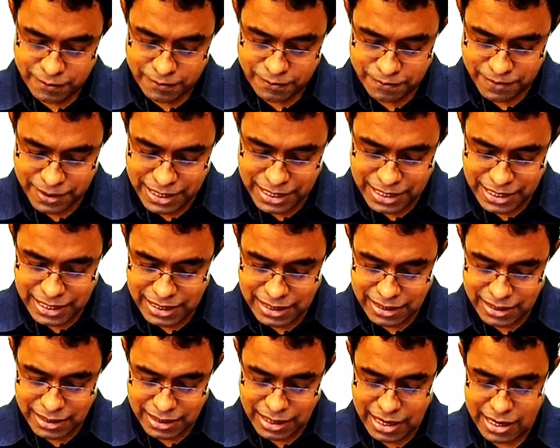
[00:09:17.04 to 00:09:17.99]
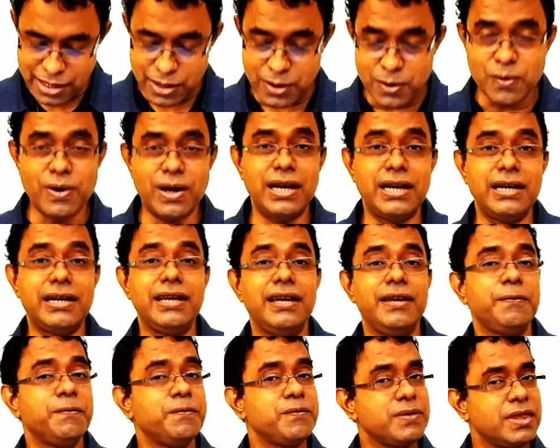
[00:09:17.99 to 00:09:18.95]
Failure and
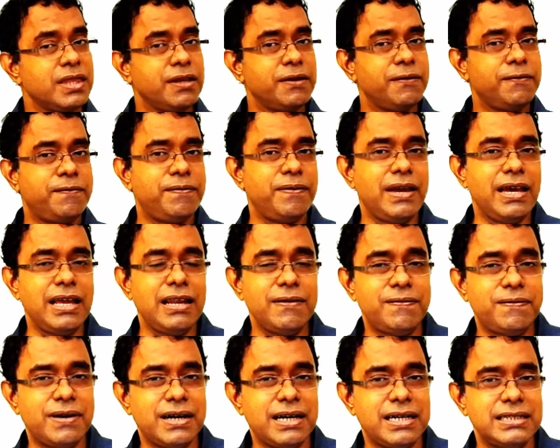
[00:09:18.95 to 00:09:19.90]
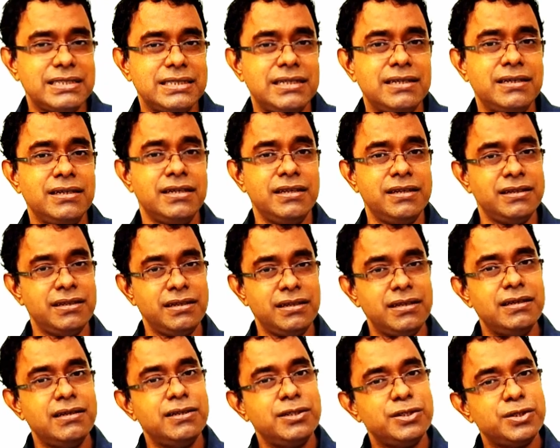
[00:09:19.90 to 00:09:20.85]
quality. Fail fast
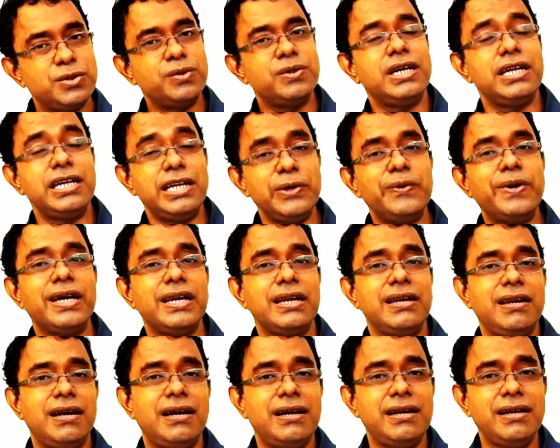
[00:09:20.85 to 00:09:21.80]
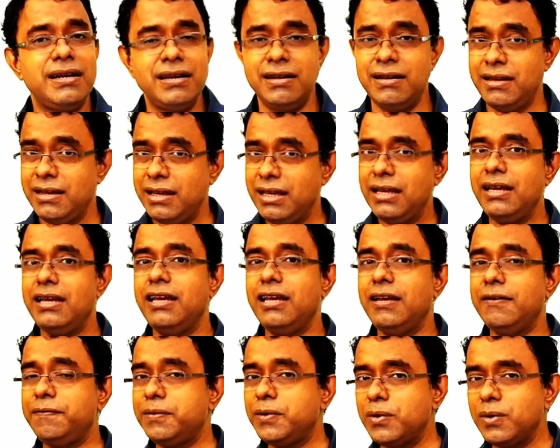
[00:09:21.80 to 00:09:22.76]
so that you can learn.
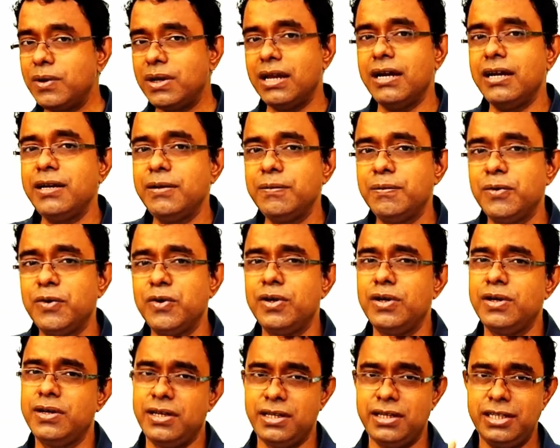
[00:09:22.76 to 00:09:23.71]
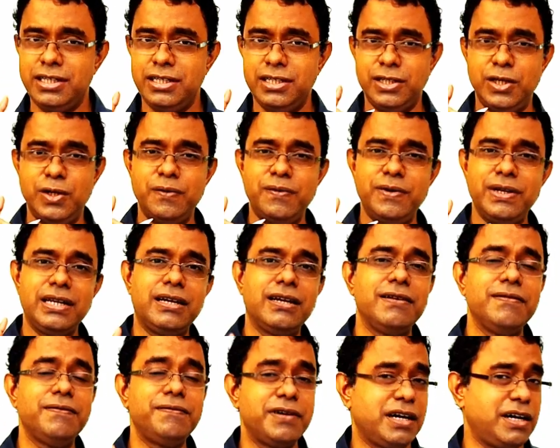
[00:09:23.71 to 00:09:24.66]
If you learn more, you will
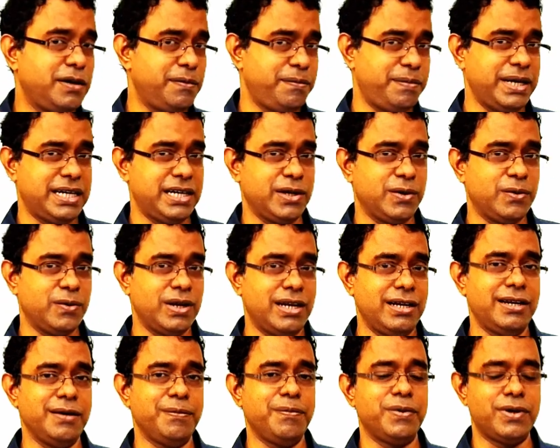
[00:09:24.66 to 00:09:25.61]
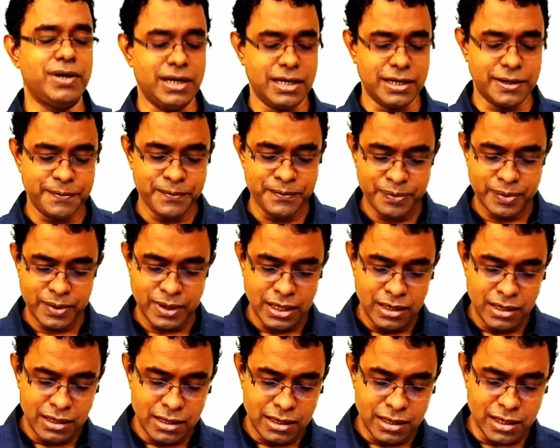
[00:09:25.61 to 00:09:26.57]
give a better quality product.
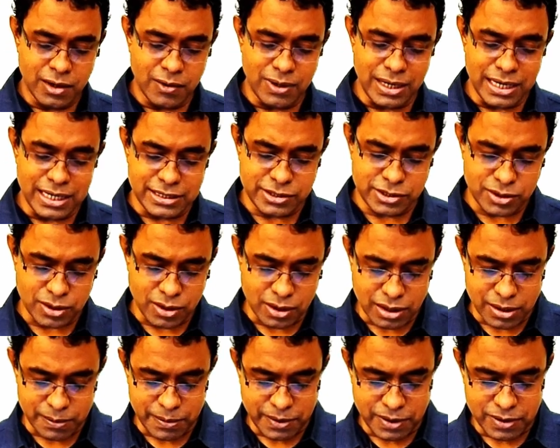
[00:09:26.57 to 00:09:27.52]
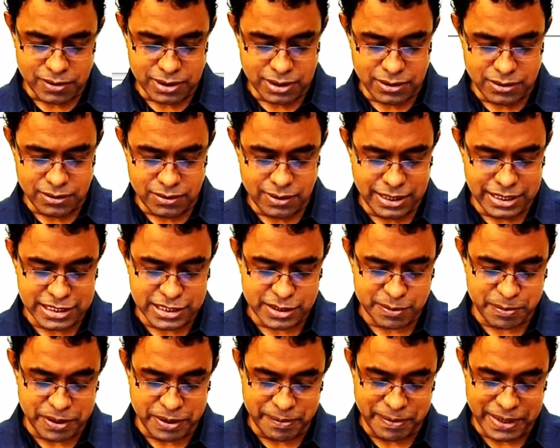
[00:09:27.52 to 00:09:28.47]
Now let's talk about
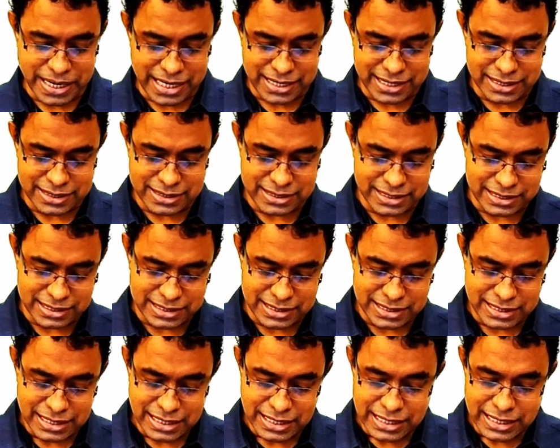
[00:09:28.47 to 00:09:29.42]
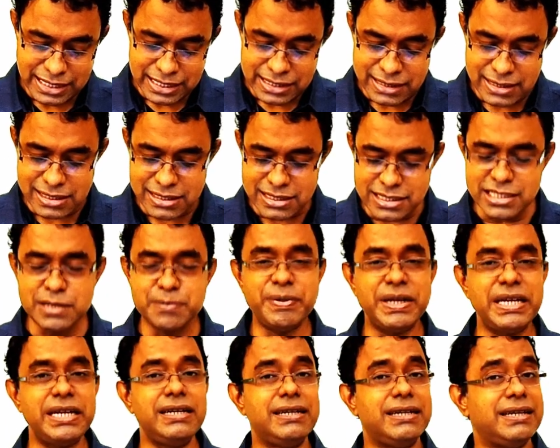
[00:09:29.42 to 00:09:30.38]
XP practices. This is
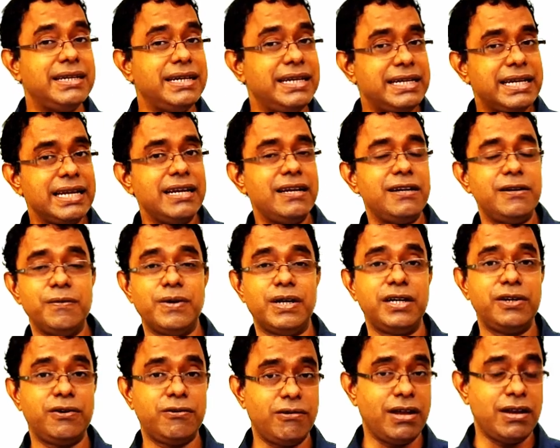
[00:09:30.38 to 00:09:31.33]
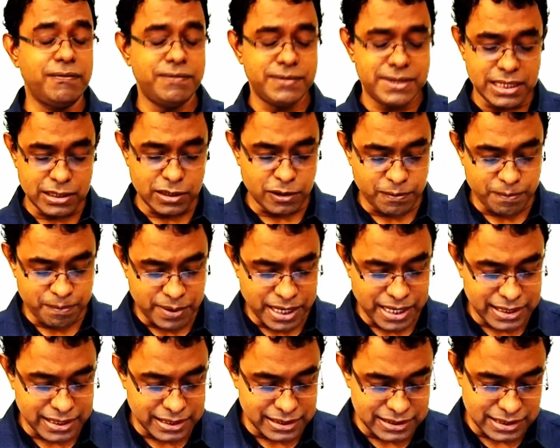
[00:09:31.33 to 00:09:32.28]
bit detailed 112 set of
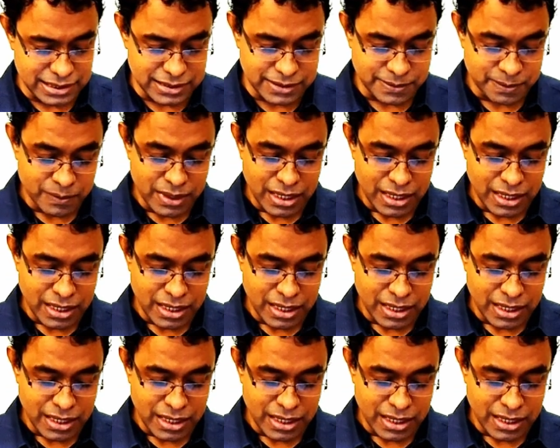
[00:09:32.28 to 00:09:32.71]
practices,